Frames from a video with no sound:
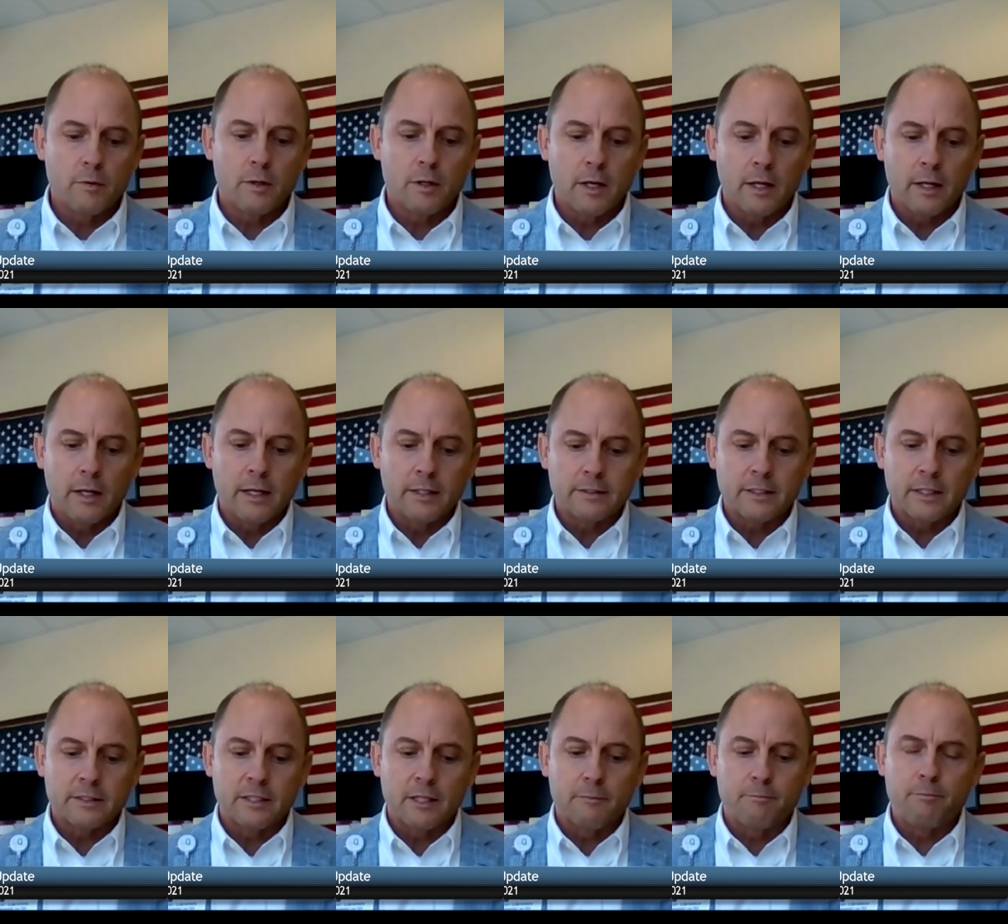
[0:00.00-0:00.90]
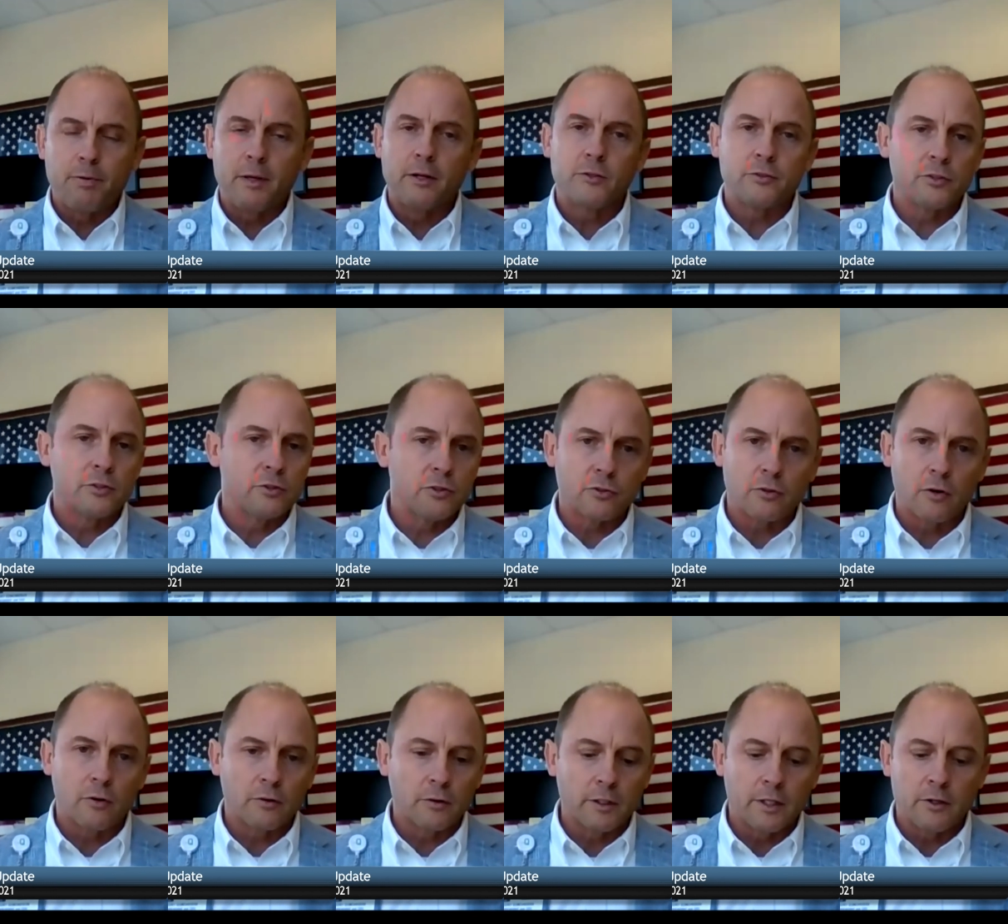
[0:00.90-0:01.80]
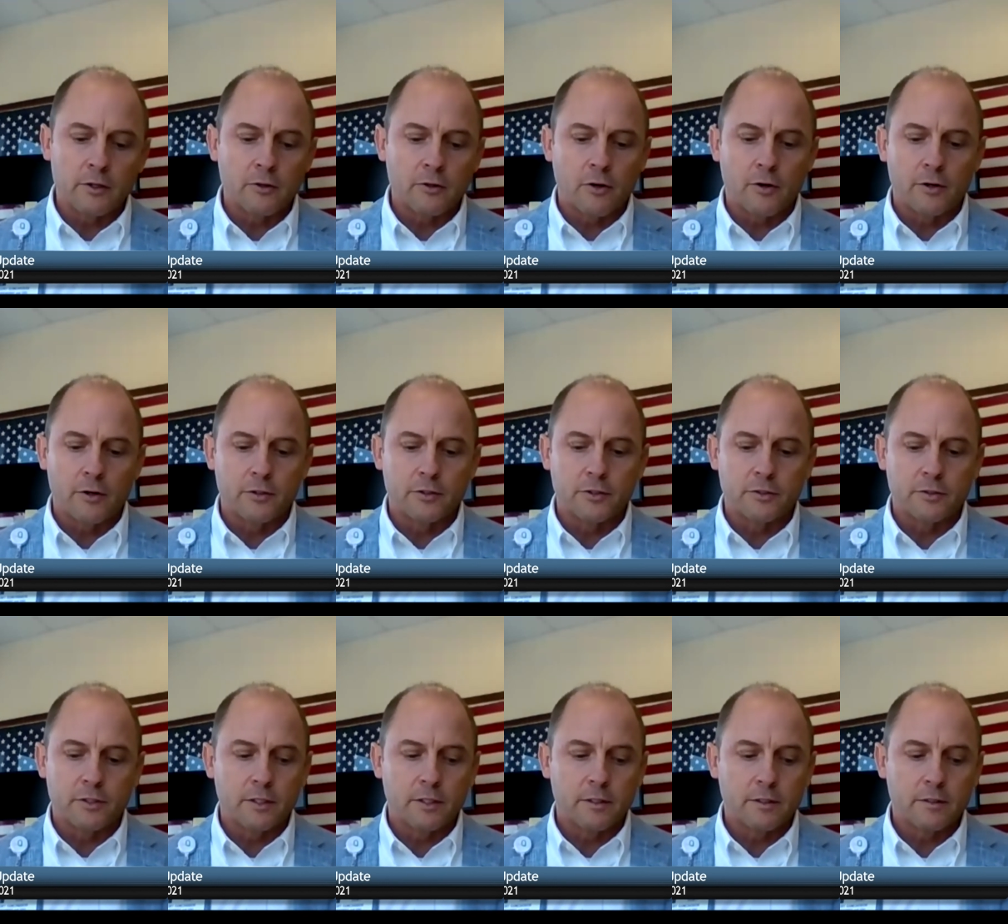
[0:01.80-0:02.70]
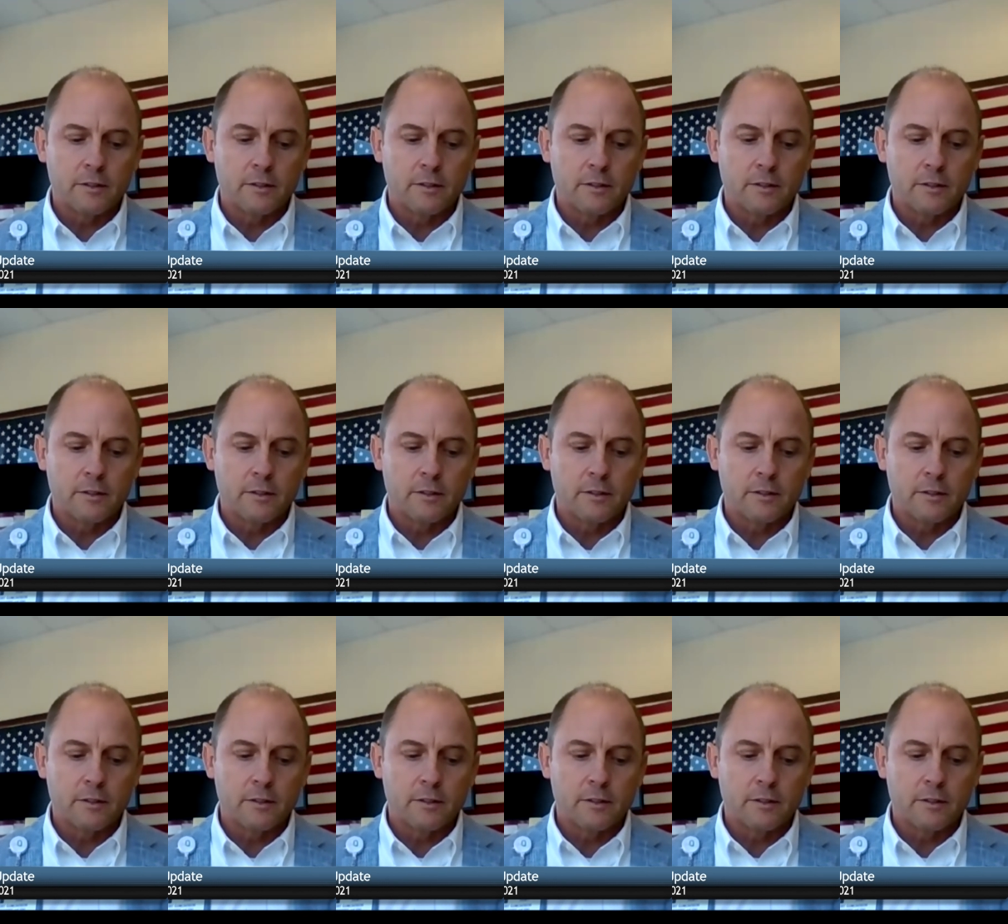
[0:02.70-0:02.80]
As I said, Peterson strongly encourages it.